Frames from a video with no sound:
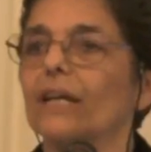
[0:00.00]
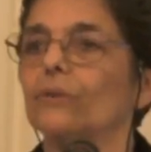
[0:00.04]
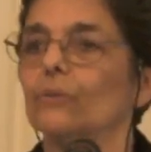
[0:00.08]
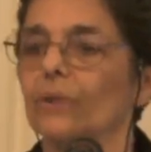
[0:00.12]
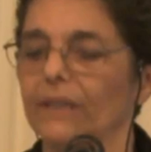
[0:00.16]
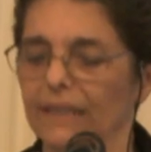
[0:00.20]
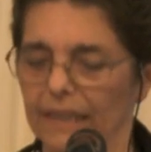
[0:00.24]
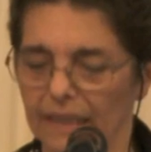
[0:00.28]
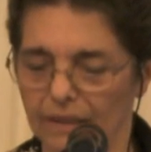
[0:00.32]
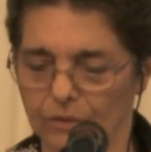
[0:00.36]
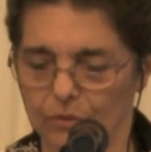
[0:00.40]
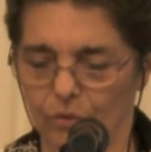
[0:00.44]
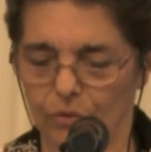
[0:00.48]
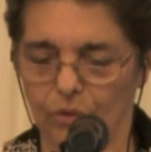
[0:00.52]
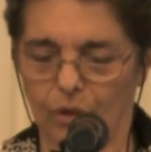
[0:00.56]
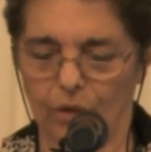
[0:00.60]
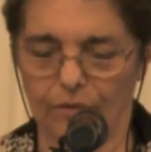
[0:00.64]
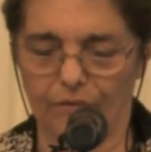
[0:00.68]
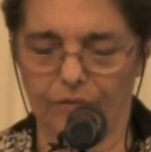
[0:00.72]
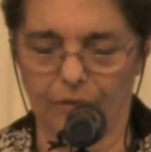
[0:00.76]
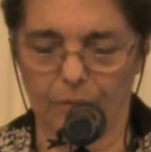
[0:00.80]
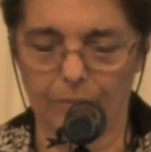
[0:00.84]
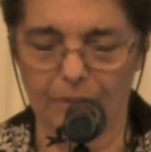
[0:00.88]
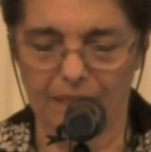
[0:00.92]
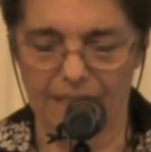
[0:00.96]
and we need to
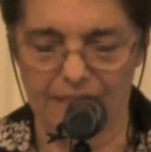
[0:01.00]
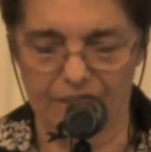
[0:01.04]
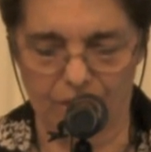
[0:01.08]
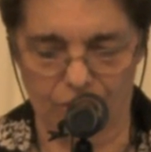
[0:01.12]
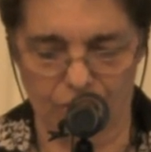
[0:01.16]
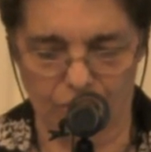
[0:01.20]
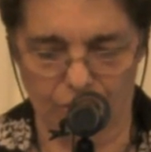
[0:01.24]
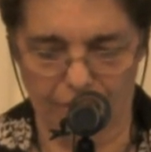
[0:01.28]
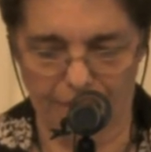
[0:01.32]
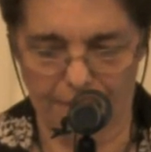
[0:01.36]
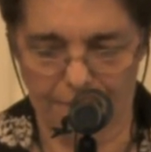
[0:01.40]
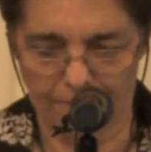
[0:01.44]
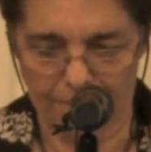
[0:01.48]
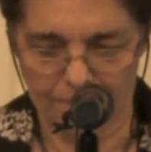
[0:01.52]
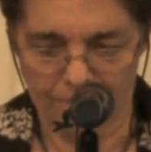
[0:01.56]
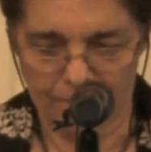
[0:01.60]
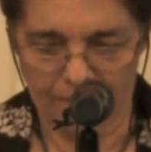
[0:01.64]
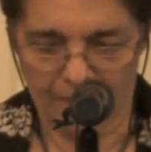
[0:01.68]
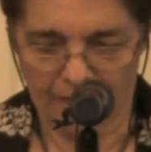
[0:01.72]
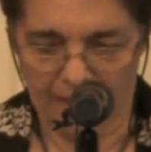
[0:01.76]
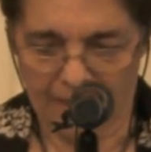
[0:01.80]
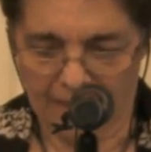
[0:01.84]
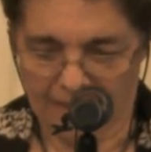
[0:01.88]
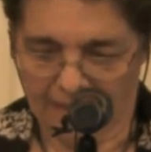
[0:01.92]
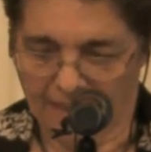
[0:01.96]
learn from history.
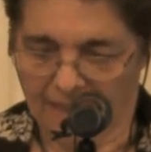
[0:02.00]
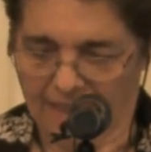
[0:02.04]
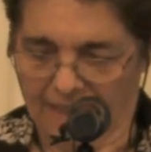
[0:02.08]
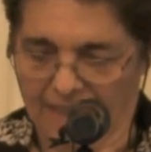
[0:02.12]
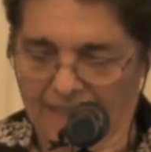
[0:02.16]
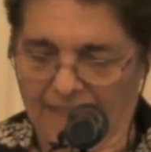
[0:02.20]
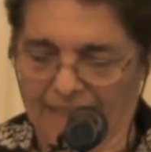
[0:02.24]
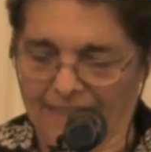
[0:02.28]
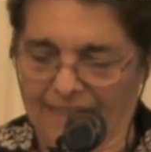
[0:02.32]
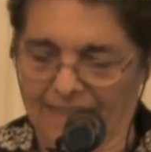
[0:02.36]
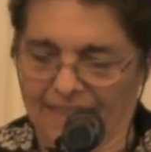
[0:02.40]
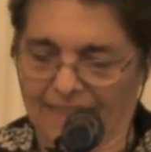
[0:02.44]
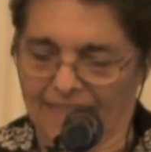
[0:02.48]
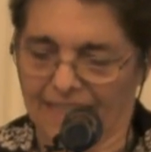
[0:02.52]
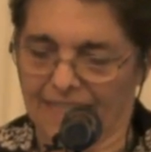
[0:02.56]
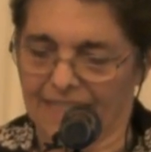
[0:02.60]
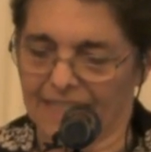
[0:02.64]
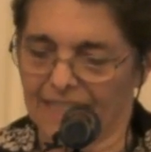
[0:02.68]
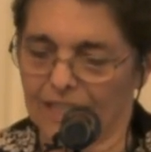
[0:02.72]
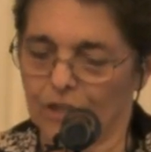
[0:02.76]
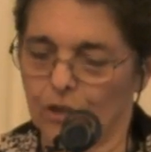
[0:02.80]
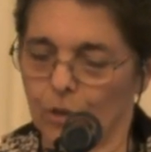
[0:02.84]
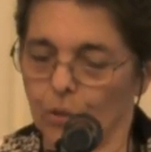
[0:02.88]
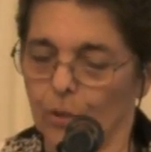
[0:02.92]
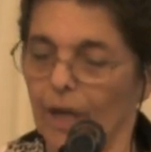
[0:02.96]
The
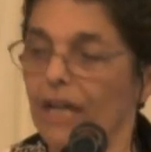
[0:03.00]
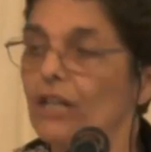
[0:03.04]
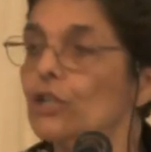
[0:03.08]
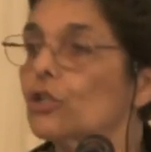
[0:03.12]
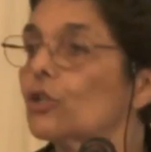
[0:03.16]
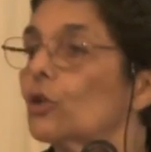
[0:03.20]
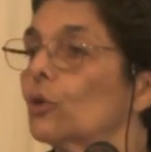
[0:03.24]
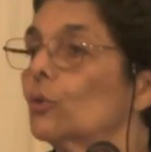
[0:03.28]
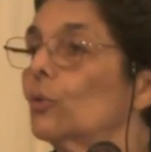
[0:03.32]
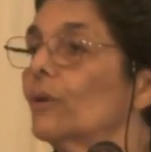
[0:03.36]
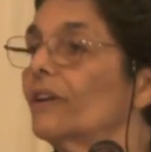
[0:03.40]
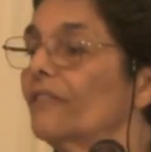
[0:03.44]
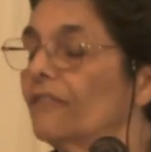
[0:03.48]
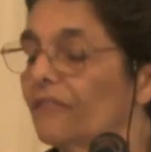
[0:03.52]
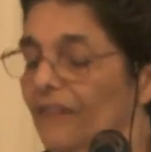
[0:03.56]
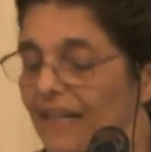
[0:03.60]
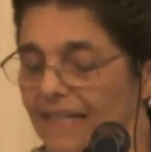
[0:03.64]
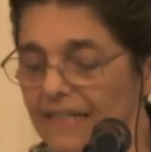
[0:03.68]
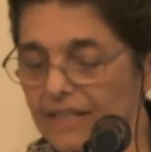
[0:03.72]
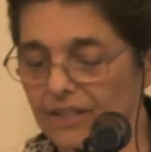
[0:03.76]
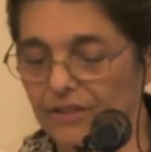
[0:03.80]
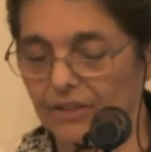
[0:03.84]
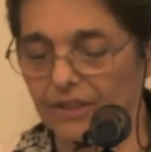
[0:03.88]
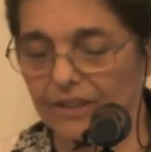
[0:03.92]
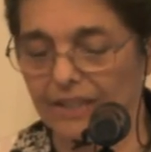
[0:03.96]
situation we
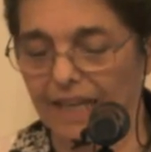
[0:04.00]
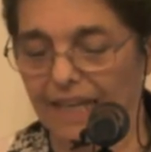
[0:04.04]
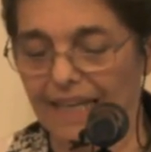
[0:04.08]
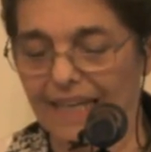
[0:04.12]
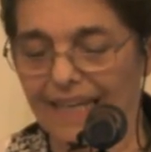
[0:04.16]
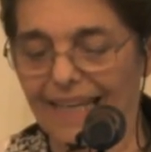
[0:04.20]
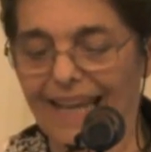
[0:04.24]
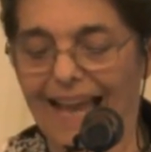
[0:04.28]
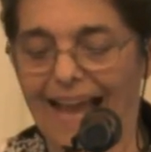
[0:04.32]
face today